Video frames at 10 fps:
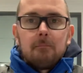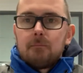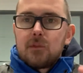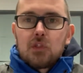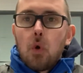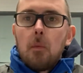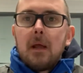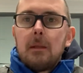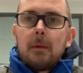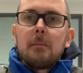So
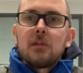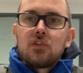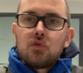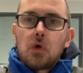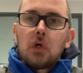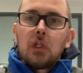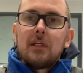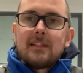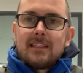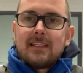many people struggle
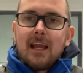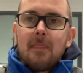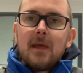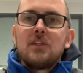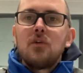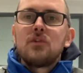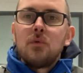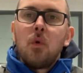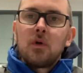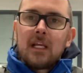to get their dog to
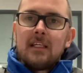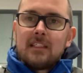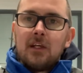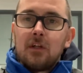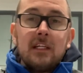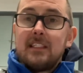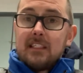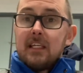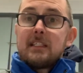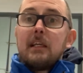walk nicely on a lead. And
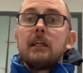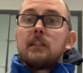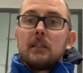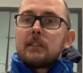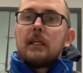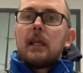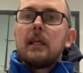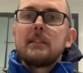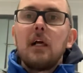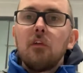you see it, you'll see it
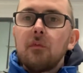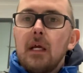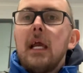yourself.